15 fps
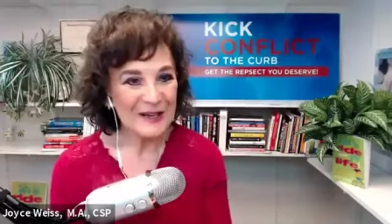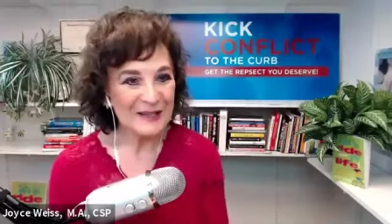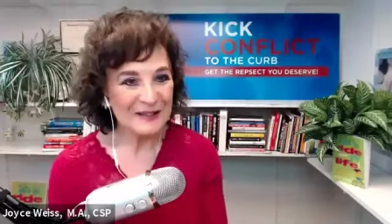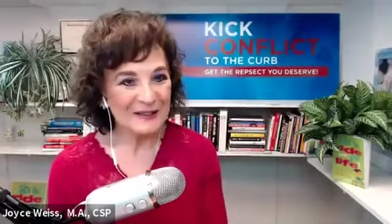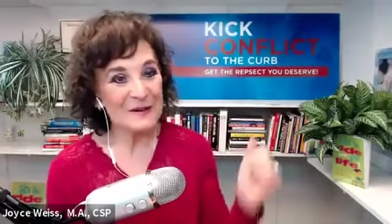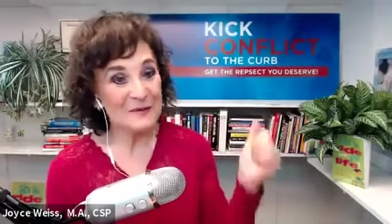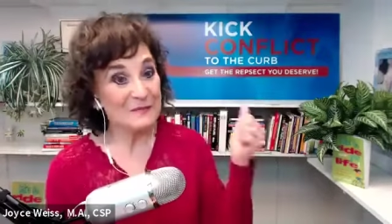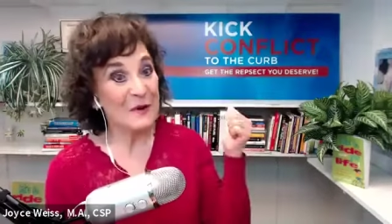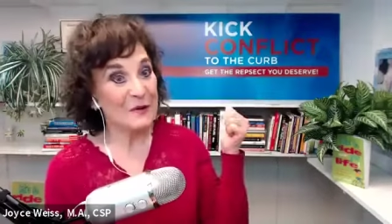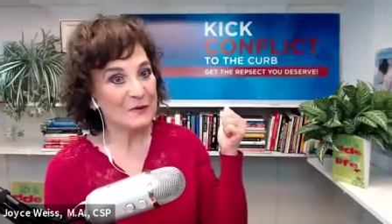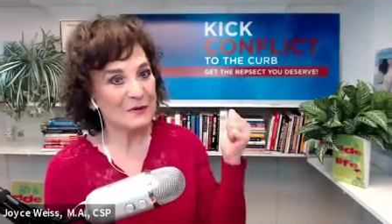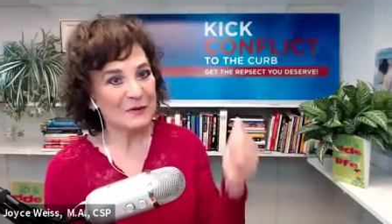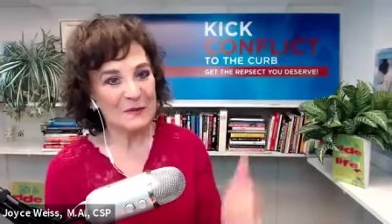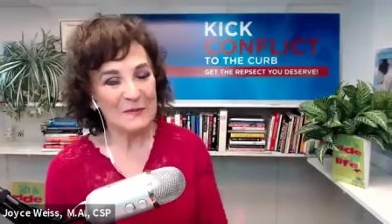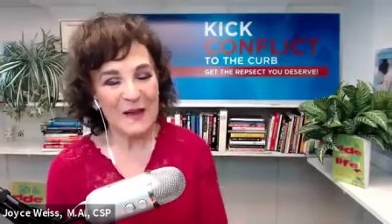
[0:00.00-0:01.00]
new
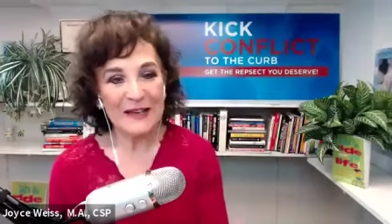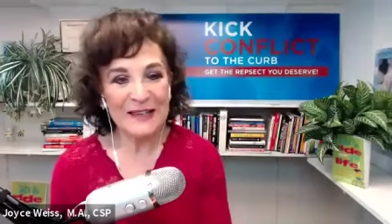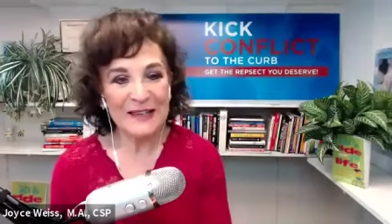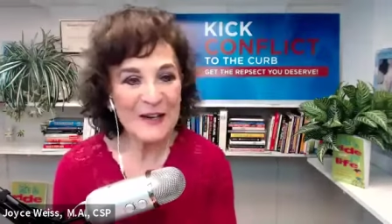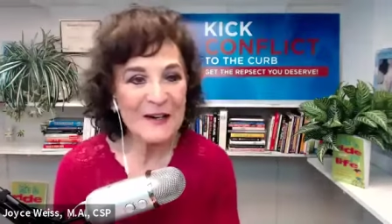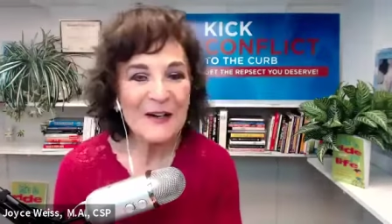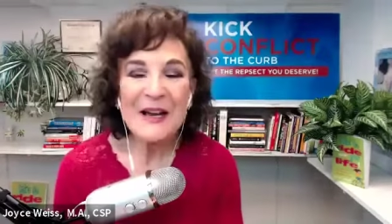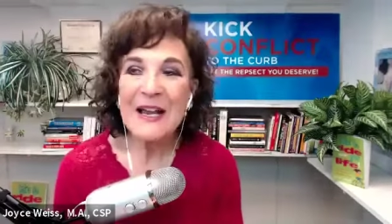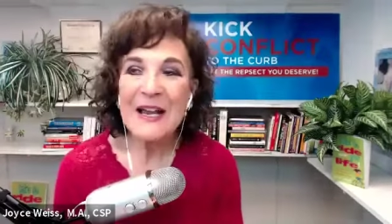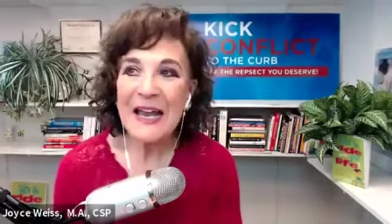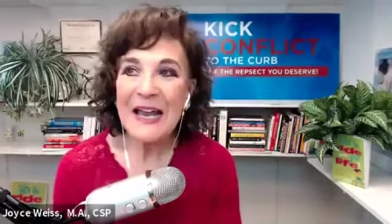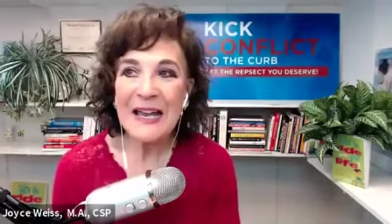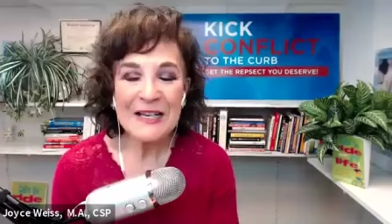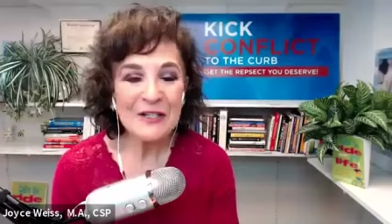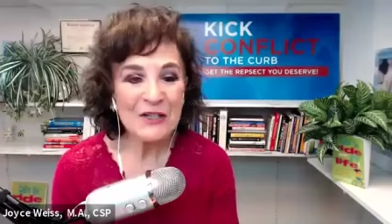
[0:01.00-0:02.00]
poster back there.
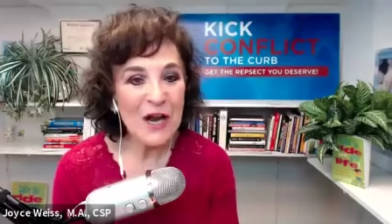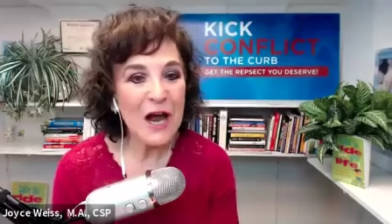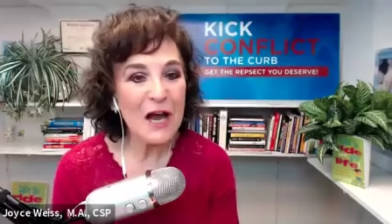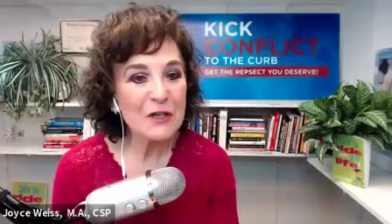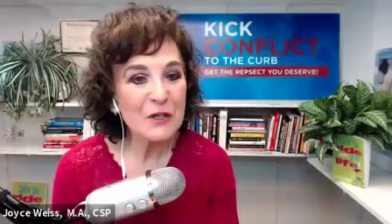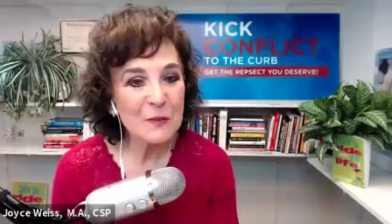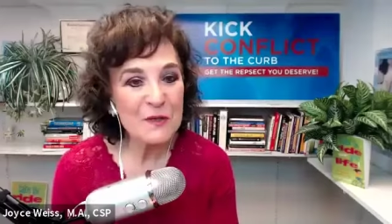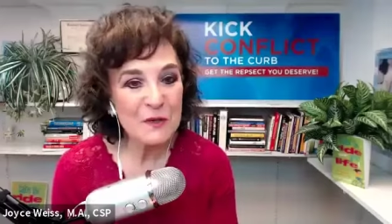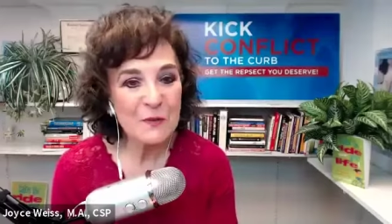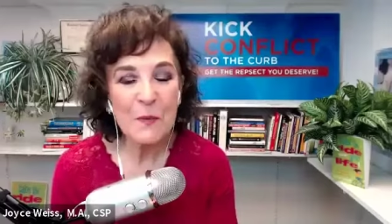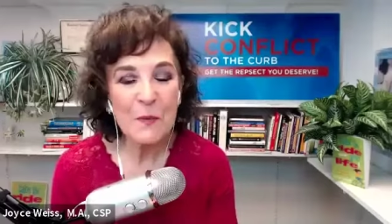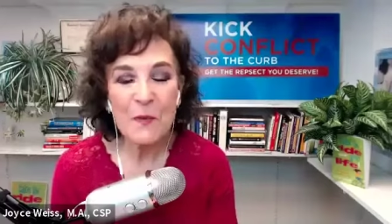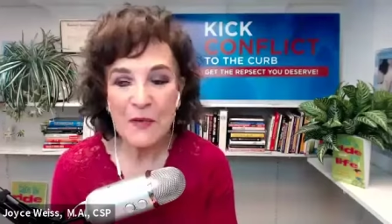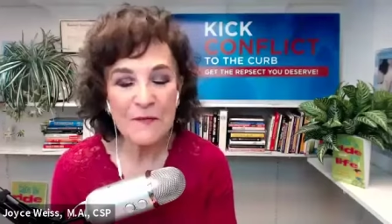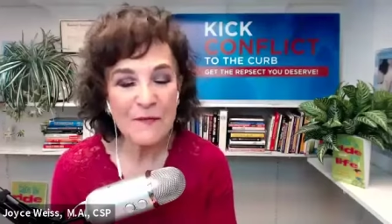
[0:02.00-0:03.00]
And Josh was
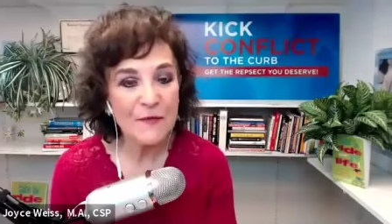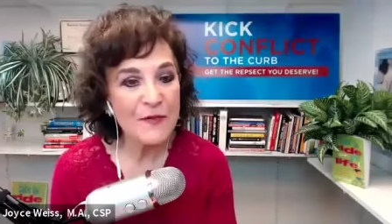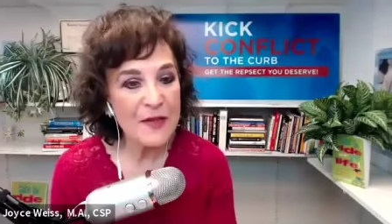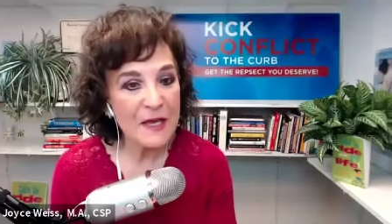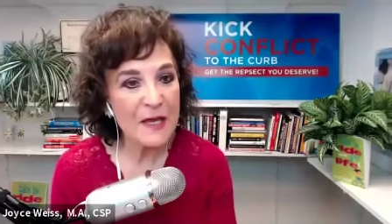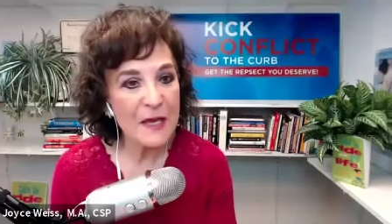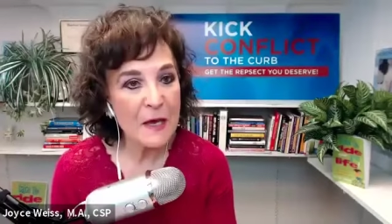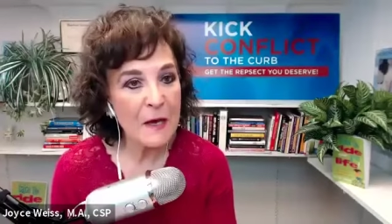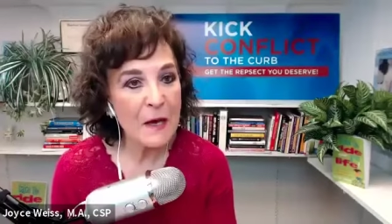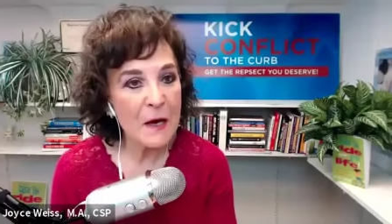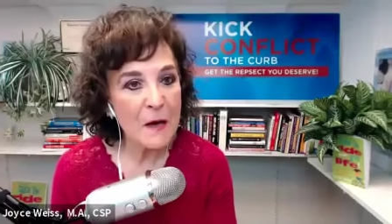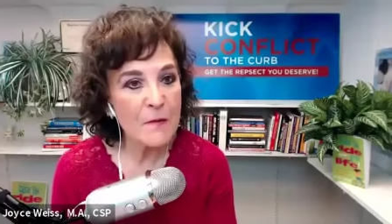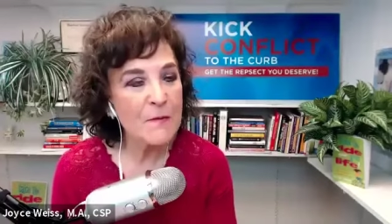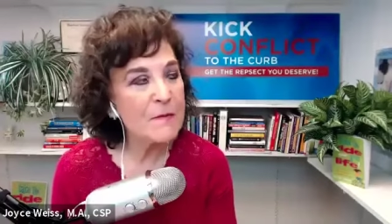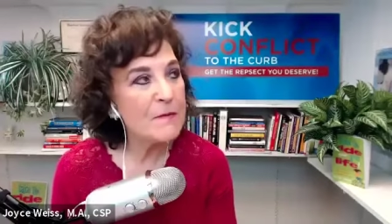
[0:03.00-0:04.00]
one of the,
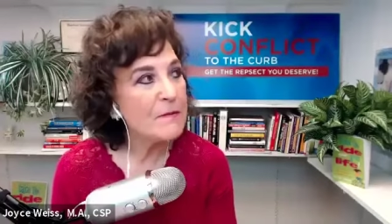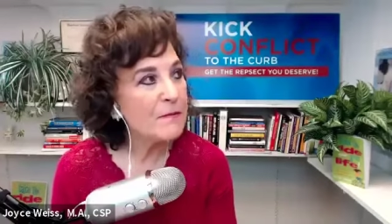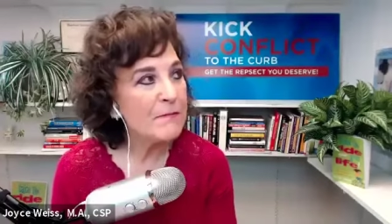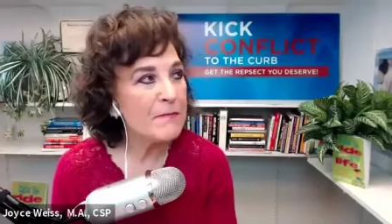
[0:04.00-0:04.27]
um,